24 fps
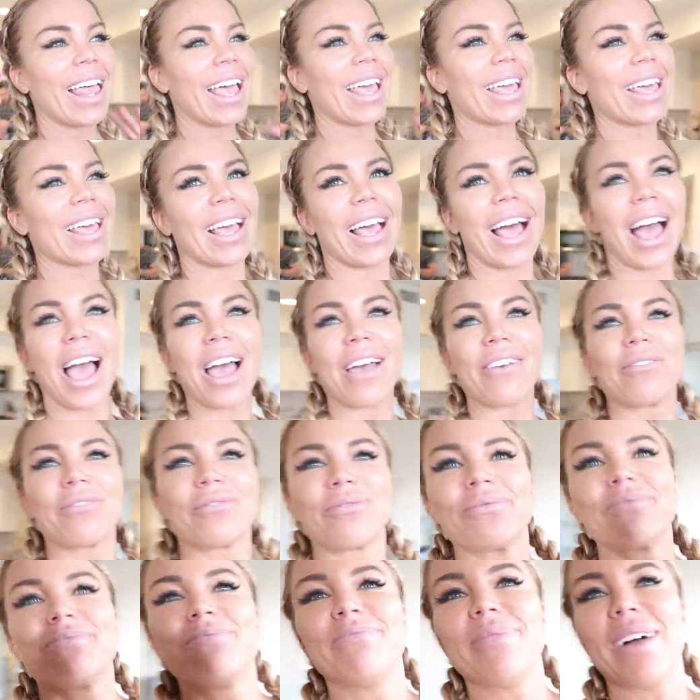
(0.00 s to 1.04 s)
like I've
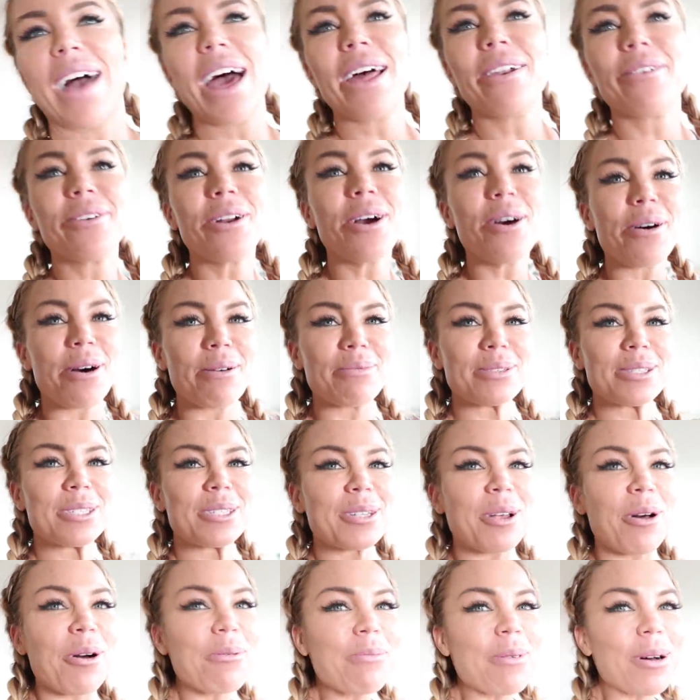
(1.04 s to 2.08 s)
I don't know, I'm
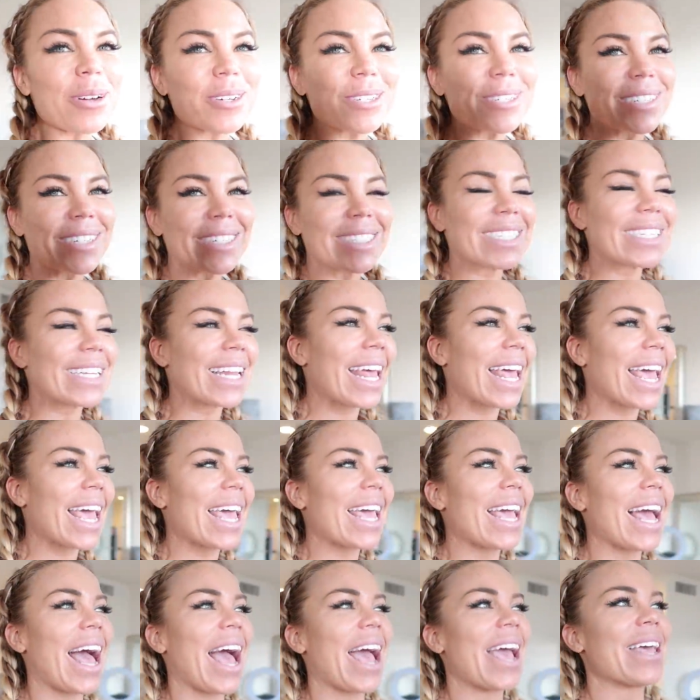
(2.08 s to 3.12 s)
so emotional
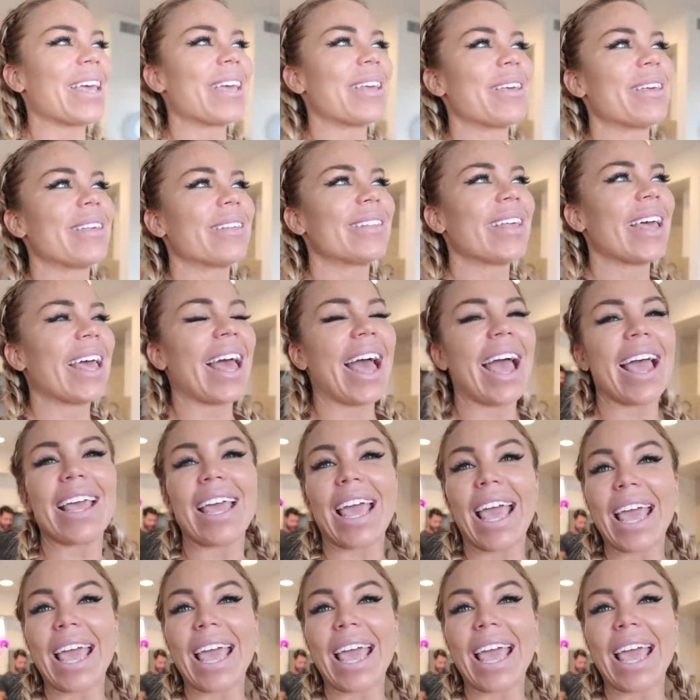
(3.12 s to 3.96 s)
today. I I